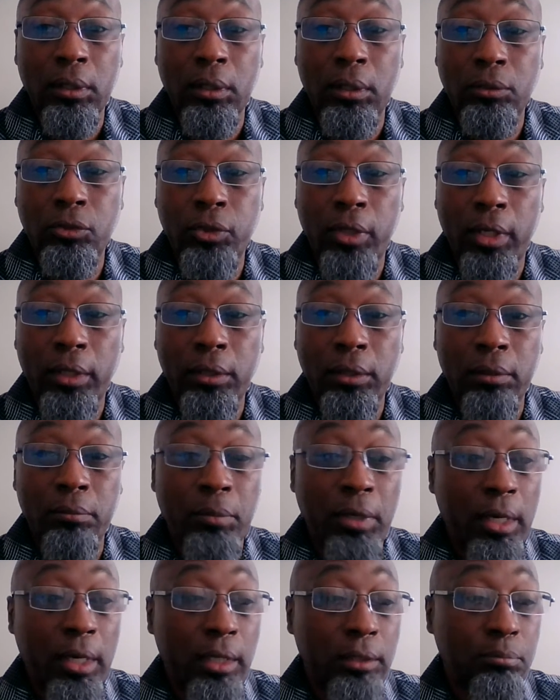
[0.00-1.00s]
trying to get
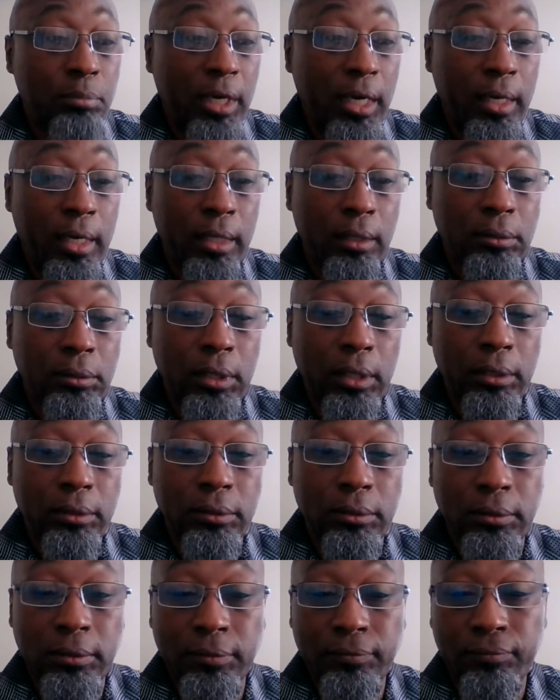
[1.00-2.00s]
my ass back out of
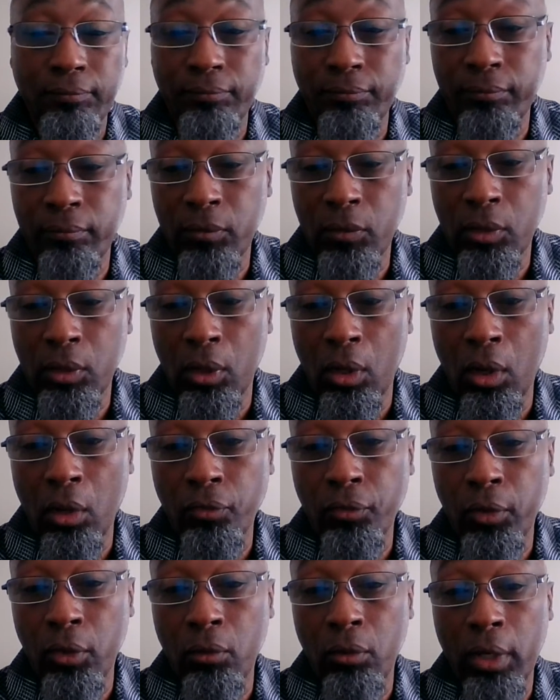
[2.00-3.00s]
Texas.
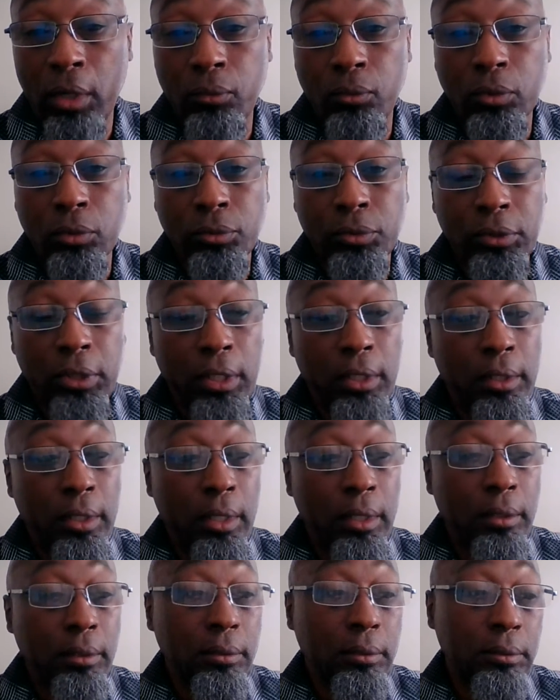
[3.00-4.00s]
Although I will say
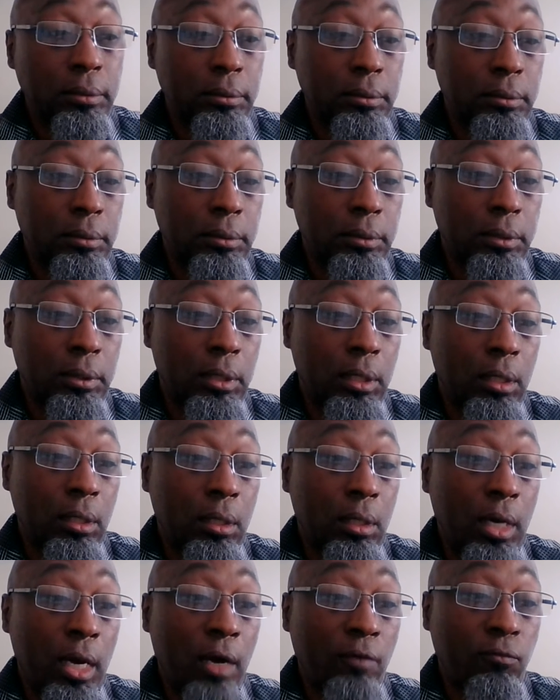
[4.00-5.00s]
that
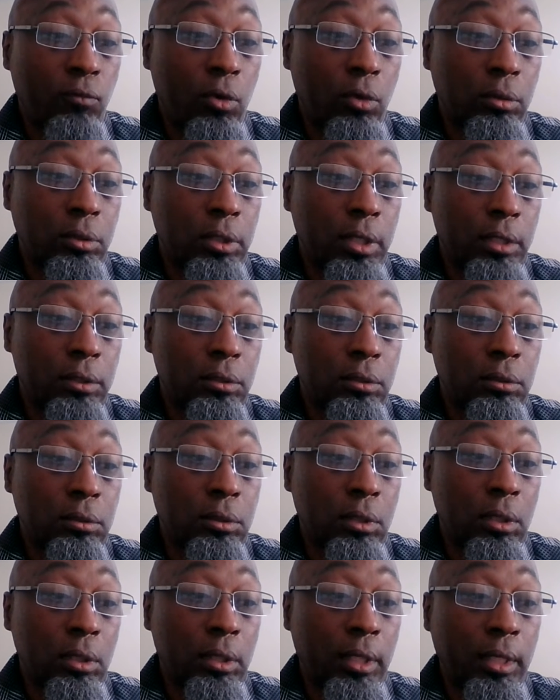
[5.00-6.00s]
I worked Texas,
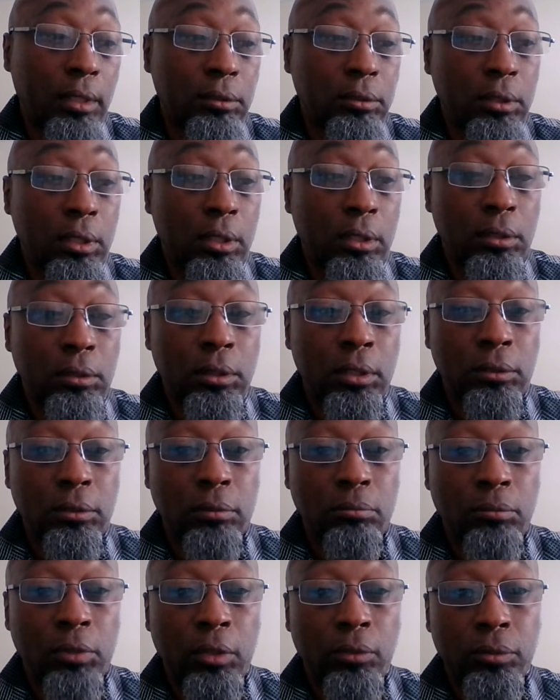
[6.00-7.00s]
like I say, in
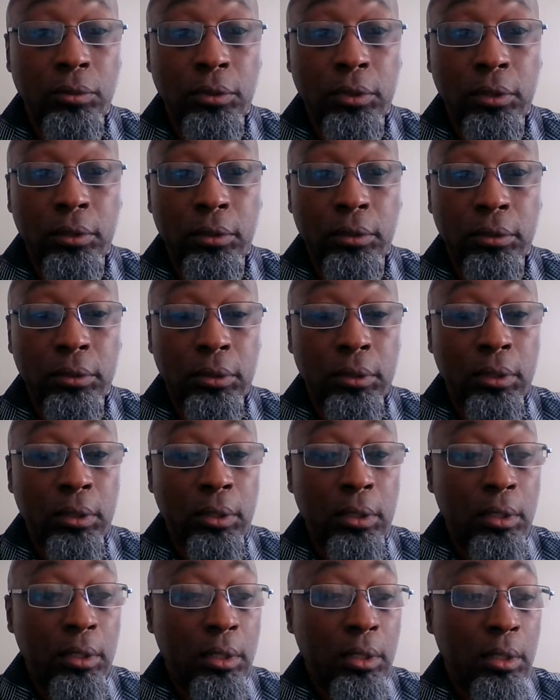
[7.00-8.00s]
some other cities.
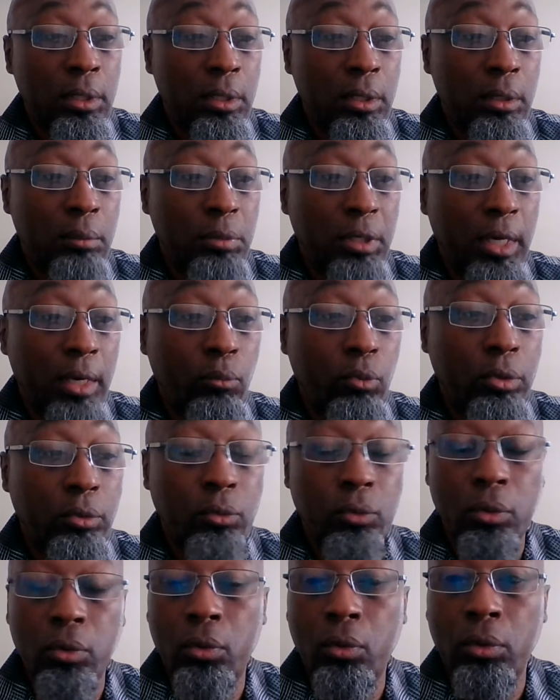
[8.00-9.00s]
But I wasn't
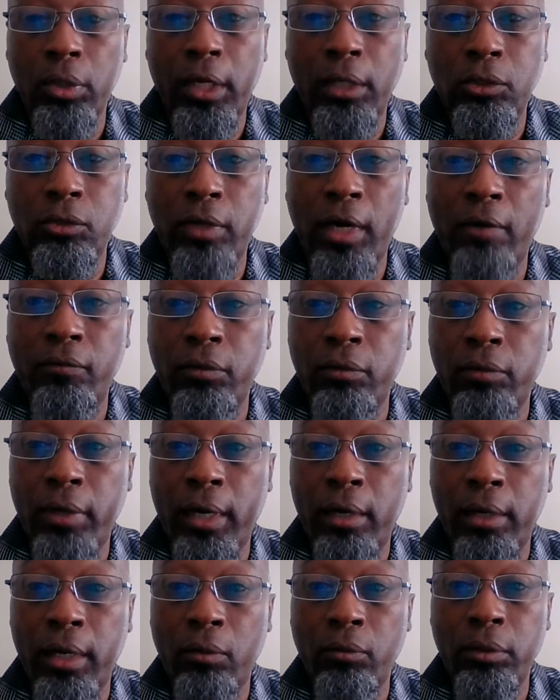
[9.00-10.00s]
doing a whole lot of driving
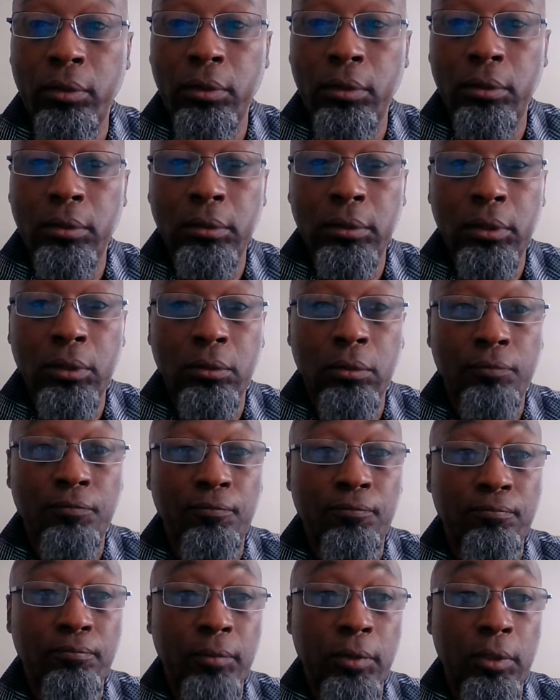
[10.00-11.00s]
around. I would either
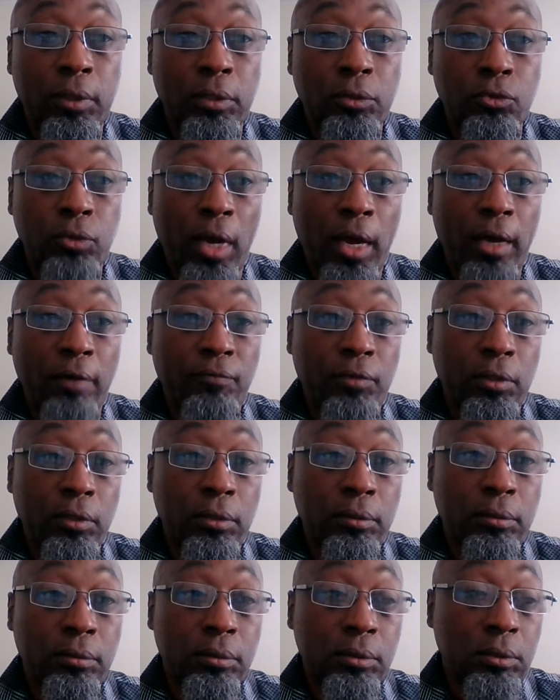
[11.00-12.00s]
drive in,